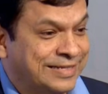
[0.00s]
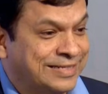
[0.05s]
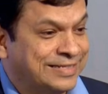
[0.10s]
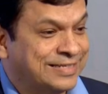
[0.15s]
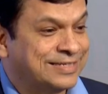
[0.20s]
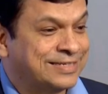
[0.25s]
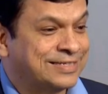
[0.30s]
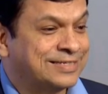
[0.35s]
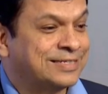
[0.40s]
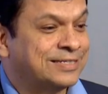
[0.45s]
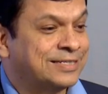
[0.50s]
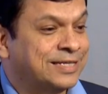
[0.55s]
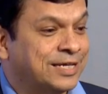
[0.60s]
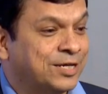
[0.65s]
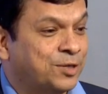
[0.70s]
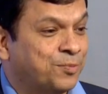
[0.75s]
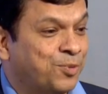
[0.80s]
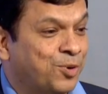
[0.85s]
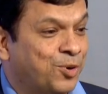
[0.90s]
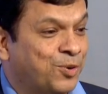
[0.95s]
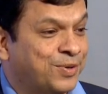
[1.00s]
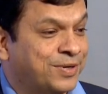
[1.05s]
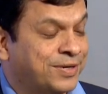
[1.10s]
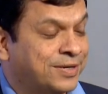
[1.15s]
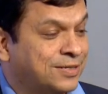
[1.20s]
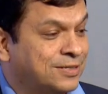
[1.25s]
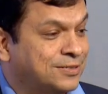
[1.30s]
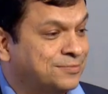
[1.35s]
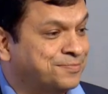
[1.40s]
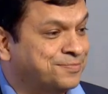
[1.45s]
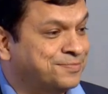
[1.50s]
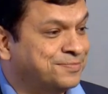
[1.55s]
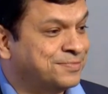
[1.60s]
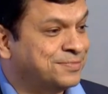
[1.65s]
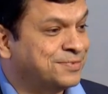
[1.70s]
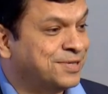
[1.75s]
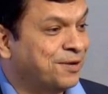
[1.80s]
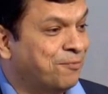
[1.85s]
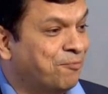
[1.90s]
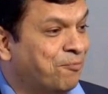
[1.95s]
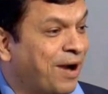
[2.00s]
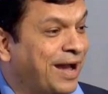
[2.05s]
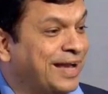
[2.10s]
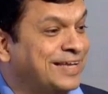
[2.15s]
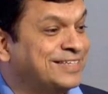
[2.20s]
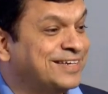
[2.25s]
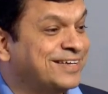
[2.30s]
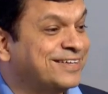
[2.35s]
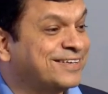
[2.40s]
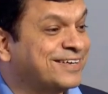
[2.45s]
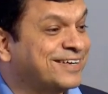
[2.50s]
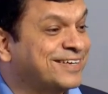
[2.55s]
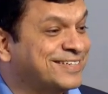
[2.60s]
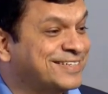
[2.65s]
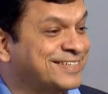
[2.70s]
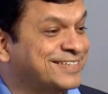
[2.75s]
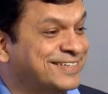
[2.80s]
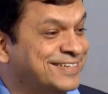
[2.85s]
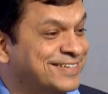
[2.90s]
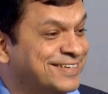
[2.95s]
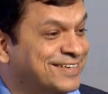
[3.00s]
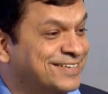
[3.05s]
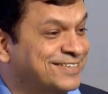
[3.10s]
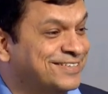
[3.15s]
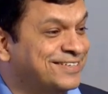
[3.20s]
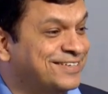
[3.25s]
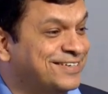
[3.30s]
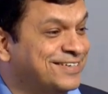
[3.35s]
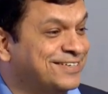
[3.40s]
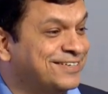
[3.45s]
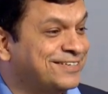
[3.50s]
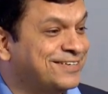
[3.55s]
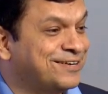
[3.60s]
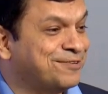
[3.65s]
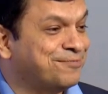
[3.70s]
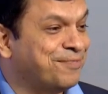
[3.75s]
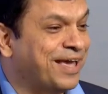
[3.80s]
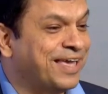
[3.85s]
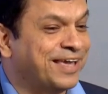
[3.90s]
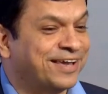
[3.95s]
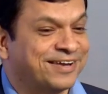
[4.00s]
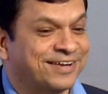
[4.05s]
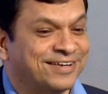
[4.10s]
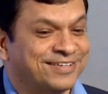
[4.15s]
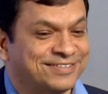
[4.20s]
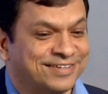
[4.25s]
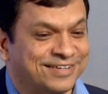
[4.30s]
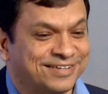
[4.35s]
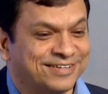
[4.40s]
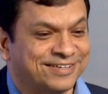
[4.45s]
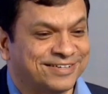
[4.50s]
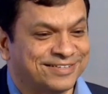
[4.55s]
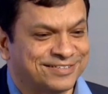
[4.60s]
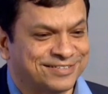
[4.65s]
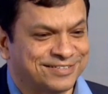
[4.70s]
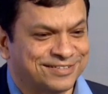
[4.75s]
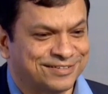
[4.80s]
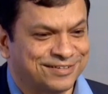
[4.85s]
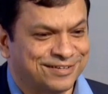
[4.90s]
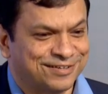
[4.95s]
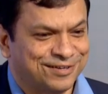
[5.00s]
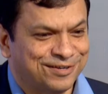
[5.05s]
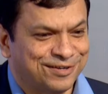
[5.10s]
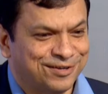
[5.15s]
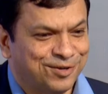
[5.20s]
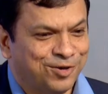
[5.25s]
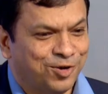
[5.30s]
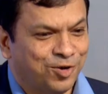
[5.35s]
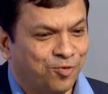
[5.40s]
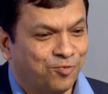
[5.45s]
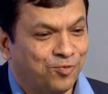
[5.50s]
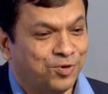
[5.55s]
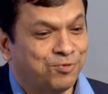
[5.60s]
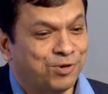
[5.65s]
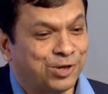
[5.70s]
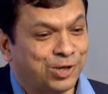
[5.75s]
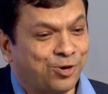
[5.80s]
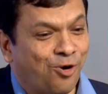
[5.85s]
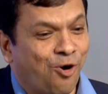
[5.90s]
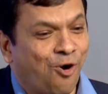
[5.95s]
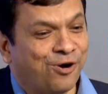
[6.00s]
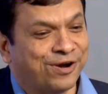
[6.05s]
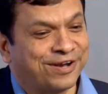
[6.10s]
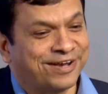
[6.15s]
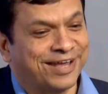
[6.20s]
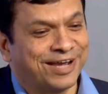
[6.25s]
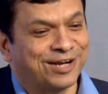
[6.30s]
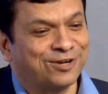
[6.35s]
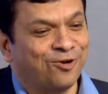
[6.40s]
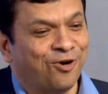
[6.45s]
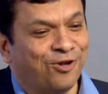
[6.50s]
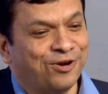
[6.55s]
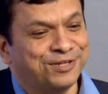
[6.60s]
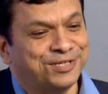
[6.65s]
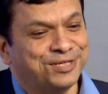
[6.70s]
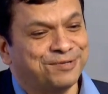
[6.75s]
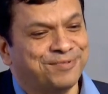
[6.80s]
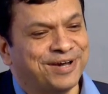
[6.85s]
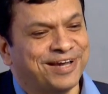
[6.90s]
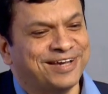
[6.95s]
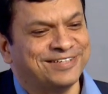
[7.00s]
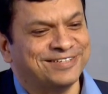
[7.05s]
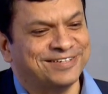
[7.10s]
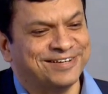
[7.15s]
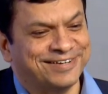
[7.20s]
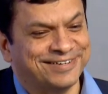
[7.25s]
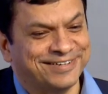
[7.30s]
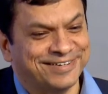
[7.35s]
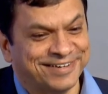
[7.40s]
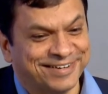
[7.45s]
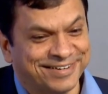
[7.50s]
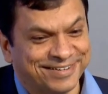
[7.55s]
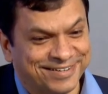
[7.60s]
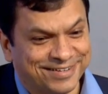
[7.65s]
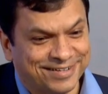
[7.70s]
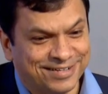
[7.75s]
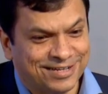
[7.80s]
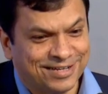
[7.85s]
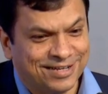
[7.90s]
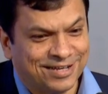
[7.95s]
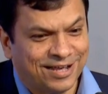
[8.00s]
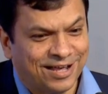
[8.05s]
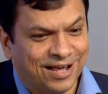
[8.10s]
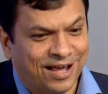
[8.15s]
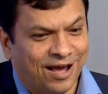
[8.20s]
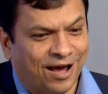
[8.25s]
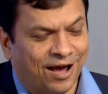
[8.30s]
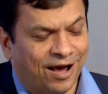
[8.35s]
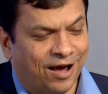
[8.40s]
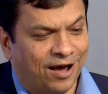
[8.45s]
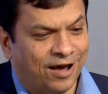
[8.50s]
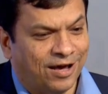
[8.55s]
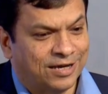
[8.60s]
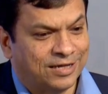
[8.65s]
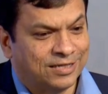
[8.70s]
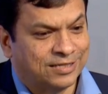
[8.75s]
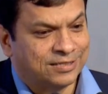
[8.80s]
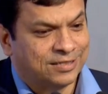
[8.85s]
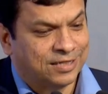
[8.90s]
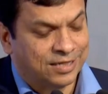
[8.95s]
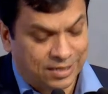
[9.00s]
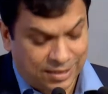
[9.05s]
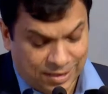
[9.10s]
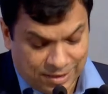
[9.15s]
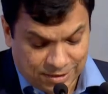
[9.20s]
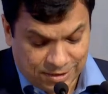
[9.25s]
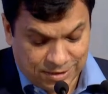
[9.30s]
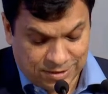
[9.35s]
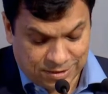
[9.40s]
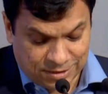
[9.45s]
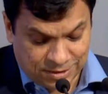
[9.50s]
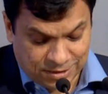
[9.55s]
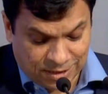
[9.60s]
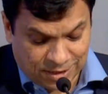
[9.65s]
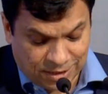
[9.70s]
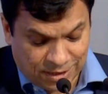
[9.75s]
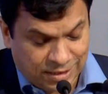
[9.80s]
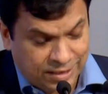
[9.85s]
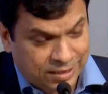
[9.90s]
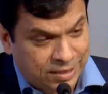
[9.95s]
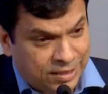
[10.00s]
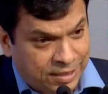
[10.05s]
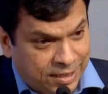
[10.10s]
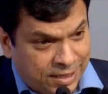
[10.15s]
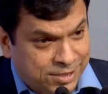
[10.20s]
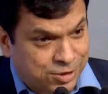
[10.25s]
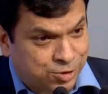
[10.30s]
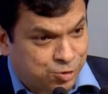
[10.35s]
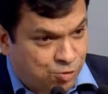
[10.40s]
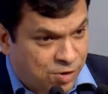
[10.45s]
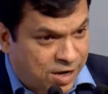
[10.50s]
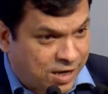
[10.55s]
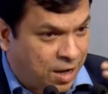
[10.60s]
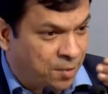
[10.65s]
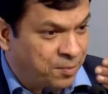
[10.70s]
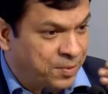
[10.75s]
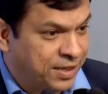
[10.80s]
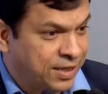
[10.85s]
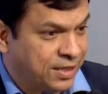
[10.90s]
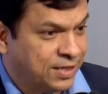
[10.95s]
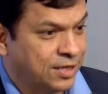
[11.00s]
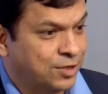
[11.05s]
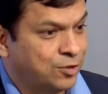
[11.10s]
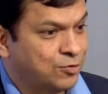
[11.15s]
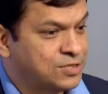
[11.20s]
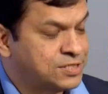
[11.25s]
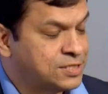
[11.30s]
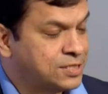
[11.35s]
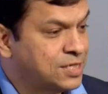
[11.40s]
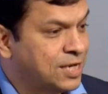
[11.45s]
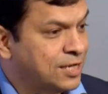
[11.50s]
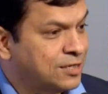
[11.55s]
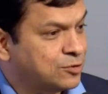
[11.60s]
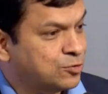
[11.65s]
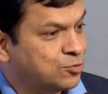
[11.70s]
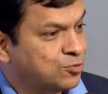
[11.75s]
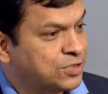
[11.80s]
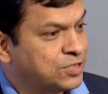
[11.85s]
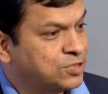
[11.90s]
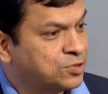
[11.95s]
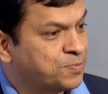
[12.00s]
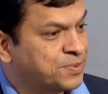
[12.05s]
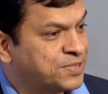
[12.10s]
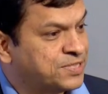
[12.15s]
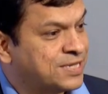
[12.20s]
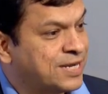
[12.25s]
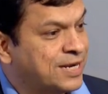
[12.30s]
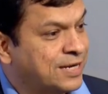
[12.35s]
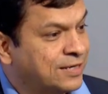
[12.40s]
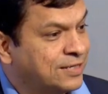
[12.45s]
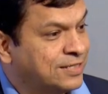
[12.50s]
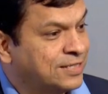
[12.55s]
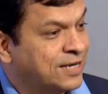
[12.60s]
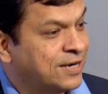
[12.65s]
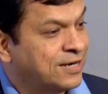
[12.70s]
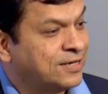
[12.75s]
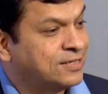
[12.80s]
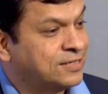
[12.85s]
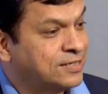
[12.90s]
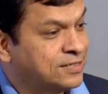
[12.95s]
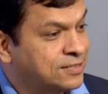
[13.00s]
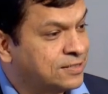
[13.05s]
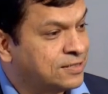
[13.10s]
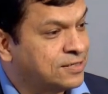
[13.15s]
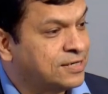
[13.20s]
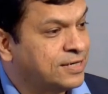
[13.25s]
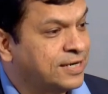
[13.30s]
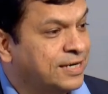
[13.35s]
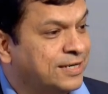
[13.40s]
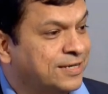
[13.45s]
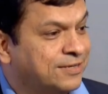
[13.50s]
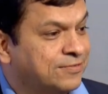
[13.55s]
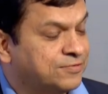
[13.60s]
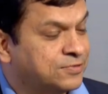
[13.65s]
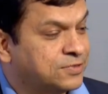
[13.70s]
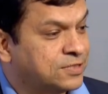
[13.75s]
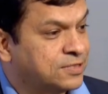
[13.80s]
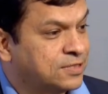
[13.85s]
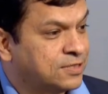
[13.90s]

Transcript: This is the thing about my generation is the digital migrant generation. We were taught technology by our children. The kids who are coming in, and you'll see our students present, they are the digital natives.